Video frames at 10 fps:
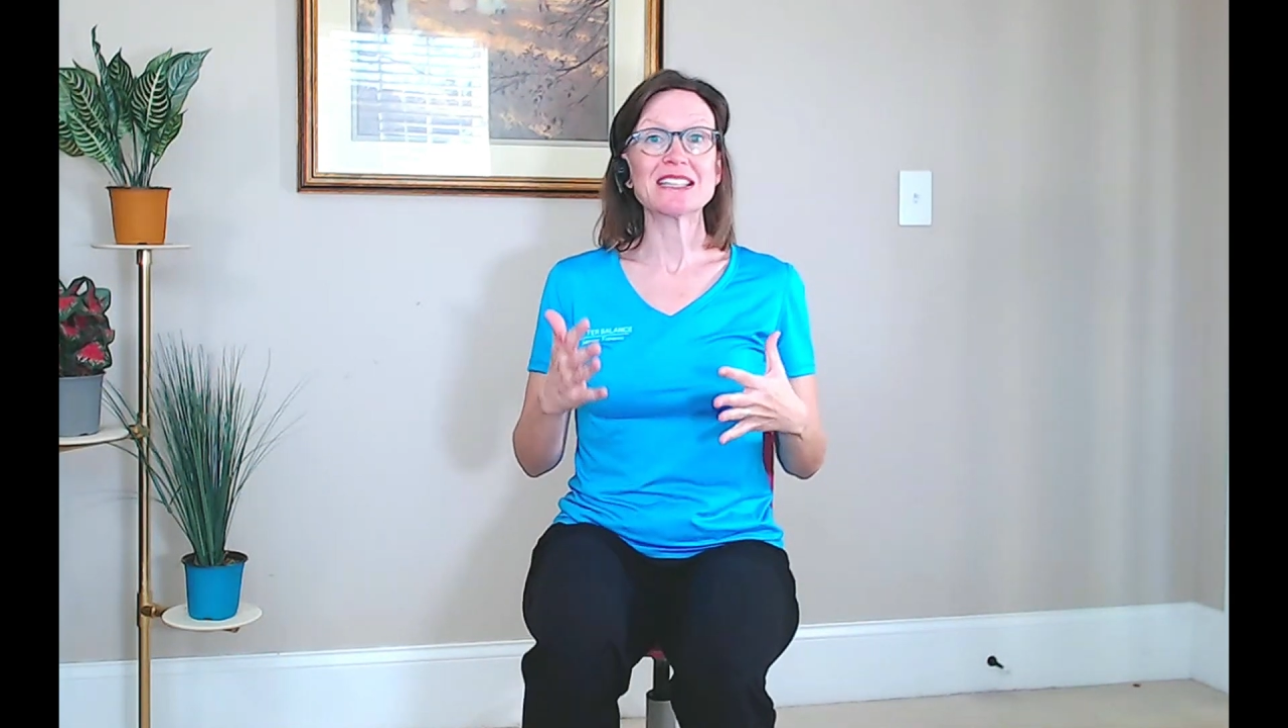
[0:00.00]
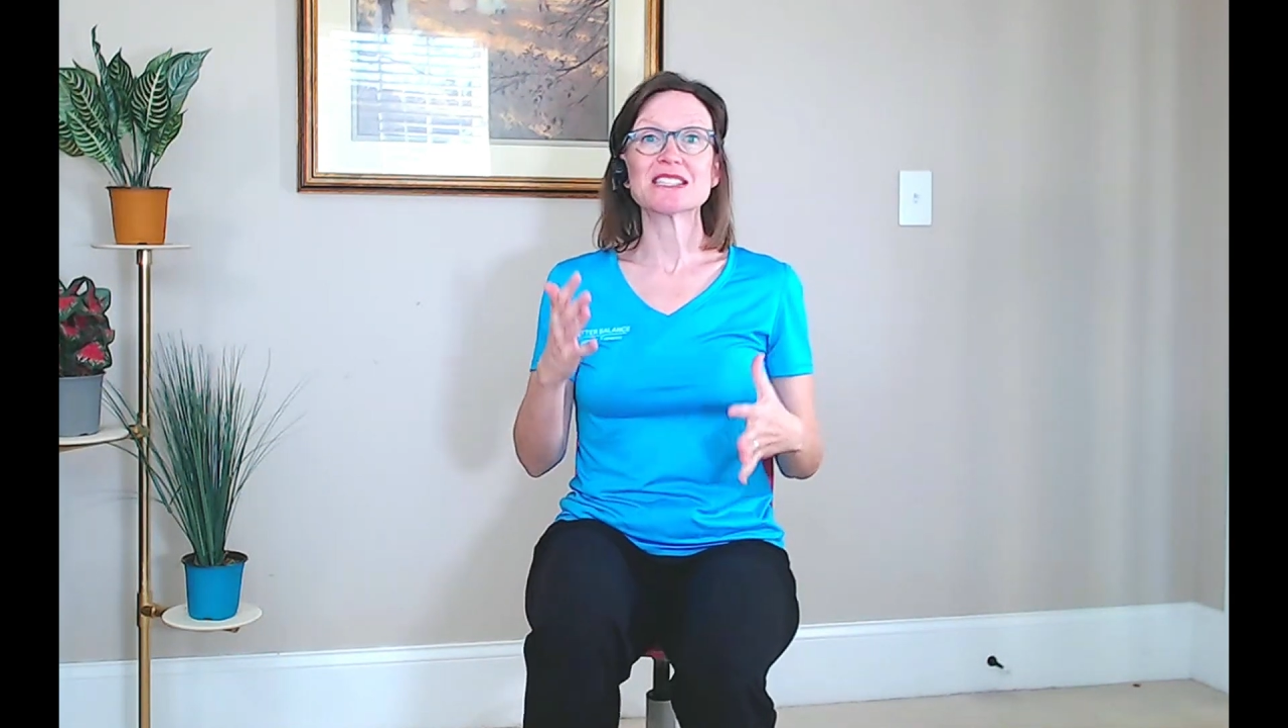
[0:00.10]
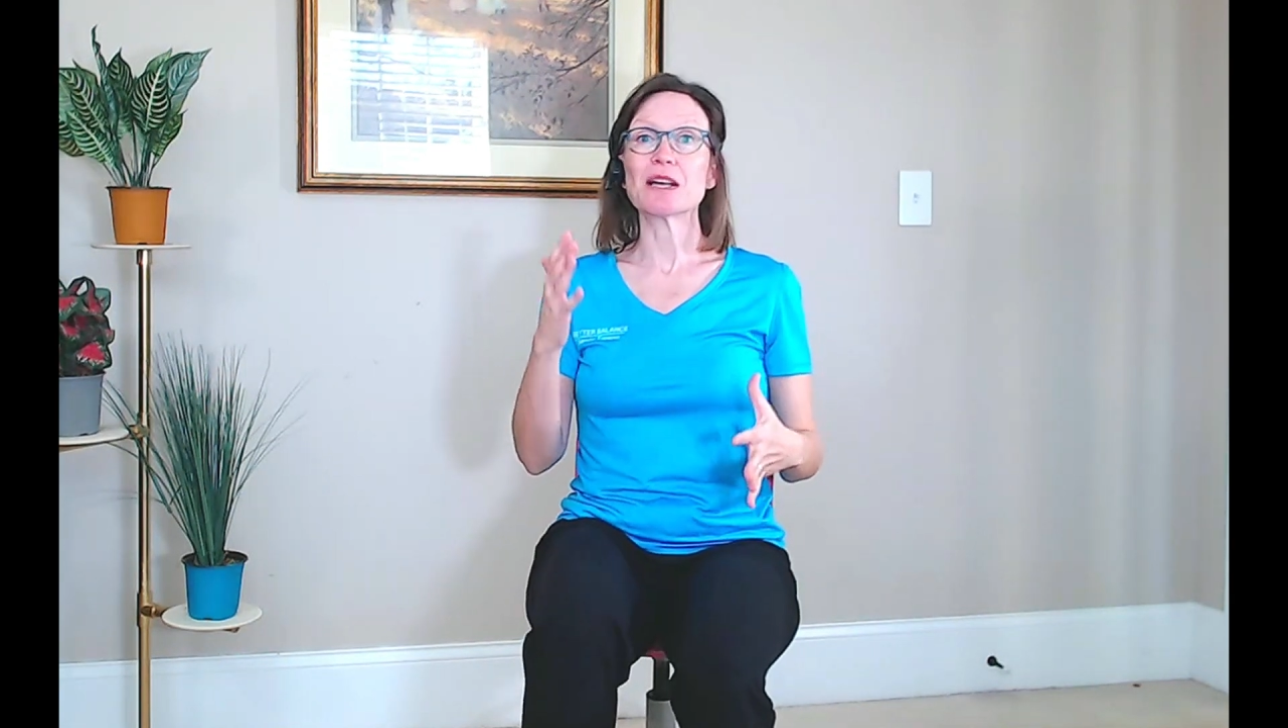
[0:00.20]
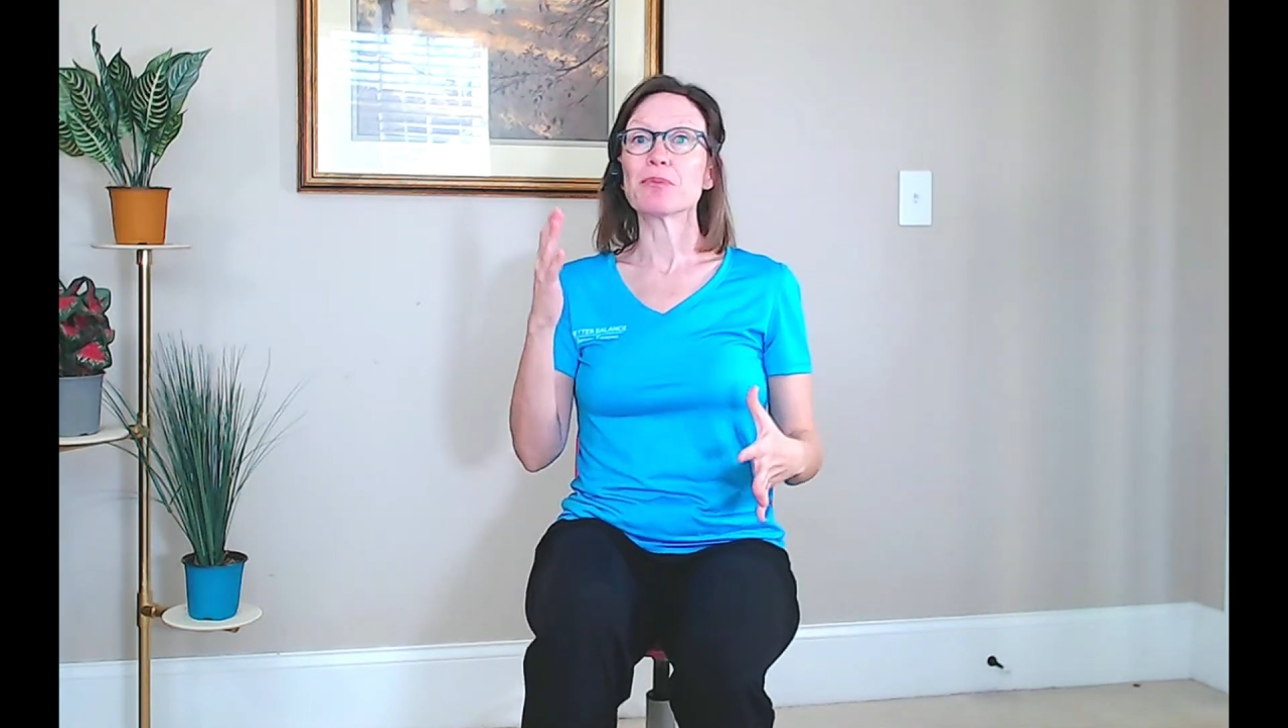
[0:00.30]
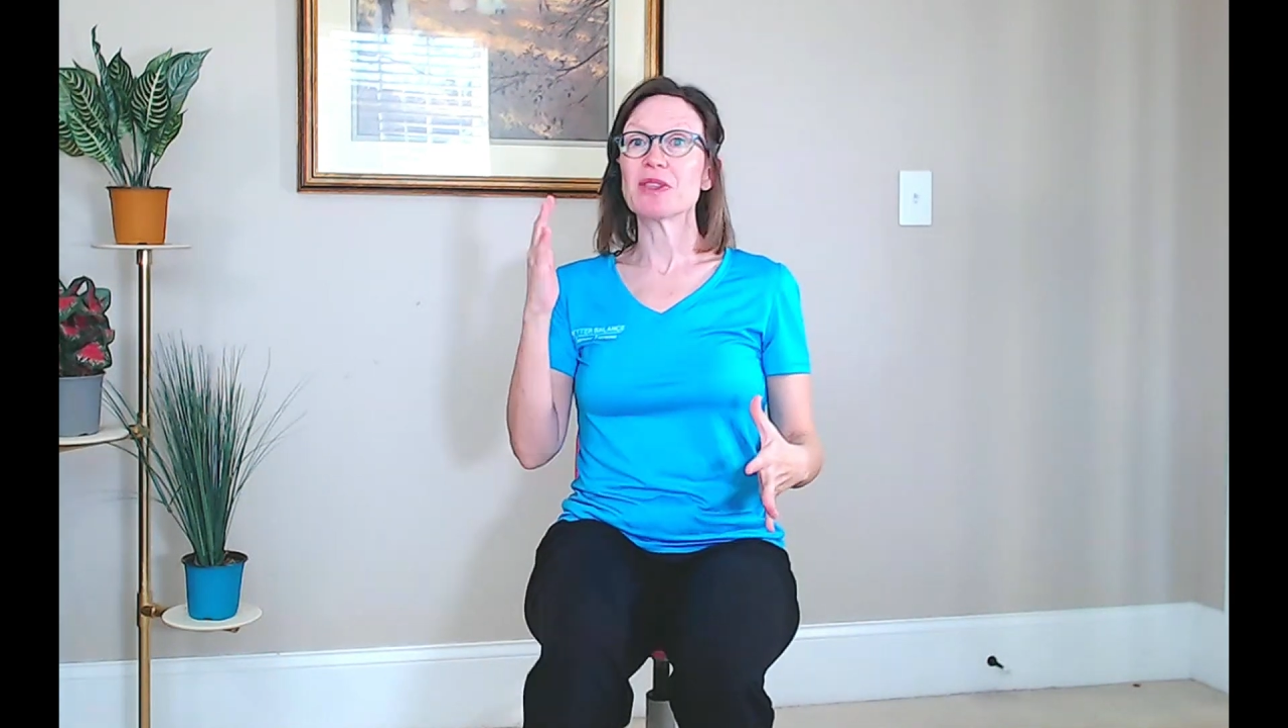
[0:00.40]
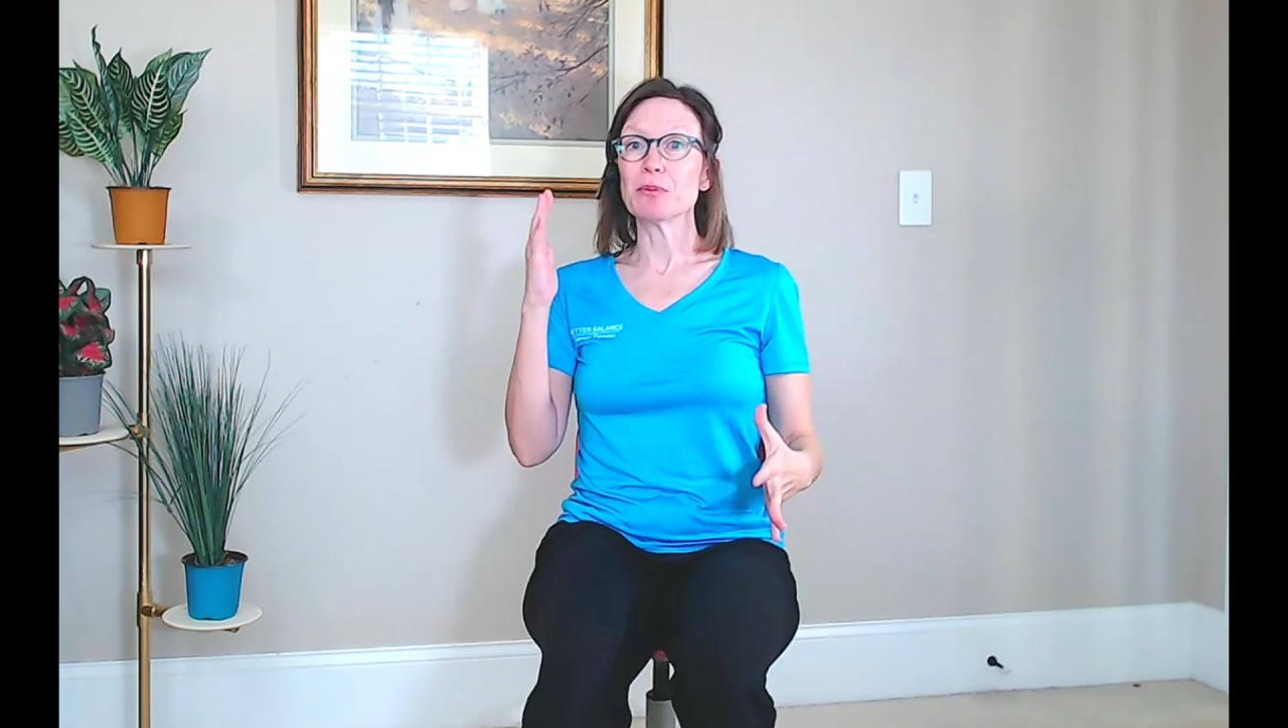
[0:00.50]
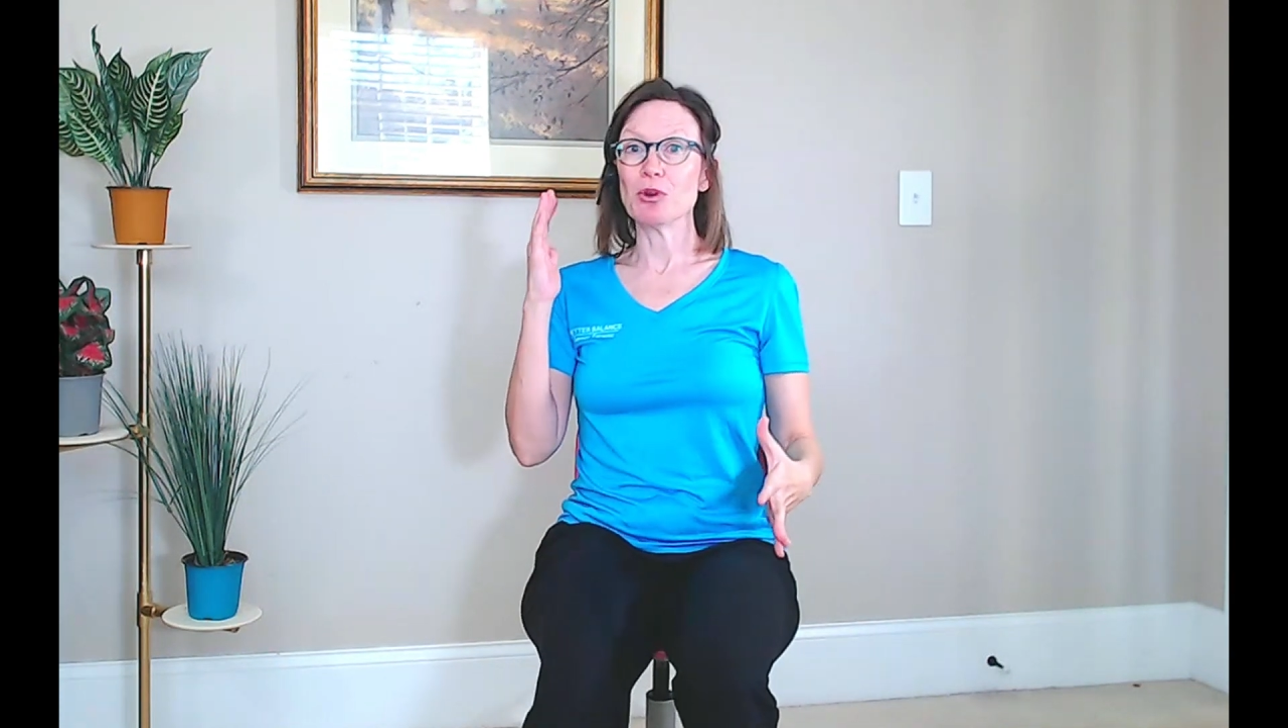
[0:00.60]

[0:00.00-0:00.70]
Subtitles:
get something